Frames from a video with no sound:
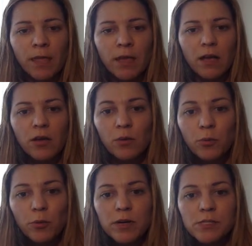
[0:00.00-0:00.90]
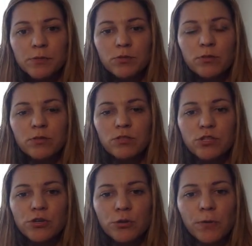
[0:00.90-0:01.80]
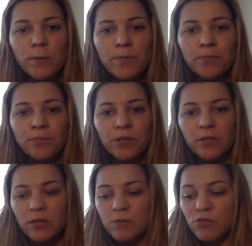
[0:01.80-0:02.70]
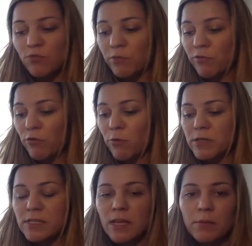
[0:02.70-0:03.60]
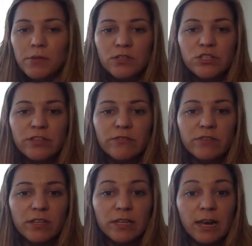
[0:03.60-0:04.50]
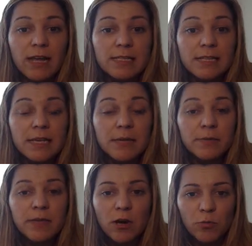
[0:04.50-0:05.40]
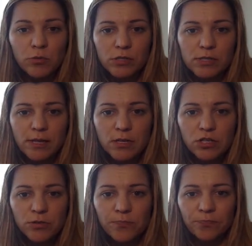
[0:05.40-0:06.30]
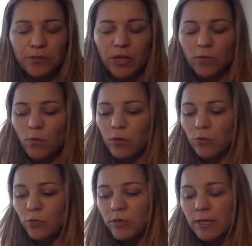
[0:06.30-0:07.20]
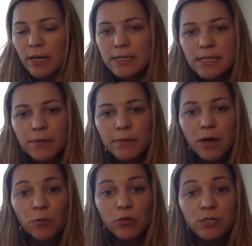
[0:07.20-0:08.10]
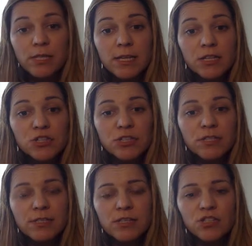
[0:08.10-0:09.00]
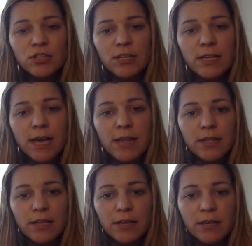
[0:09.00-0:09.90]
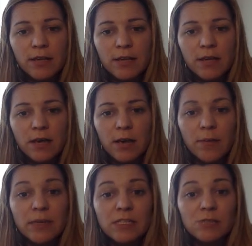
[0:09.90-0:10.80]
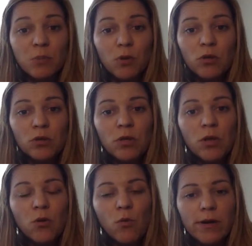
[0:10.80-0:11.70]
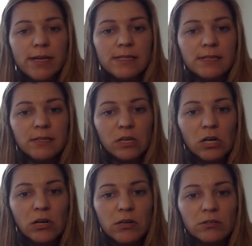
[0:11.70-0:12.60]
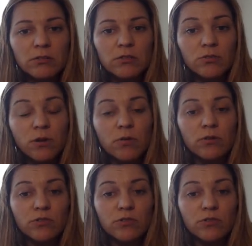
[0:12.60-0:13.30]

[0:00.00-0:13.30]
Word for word: A compromise between the two in terms of performance can be achieved via the class AB output stage. And what we're doing in the class AB output stage is essentially adding um, a small quiescent current to our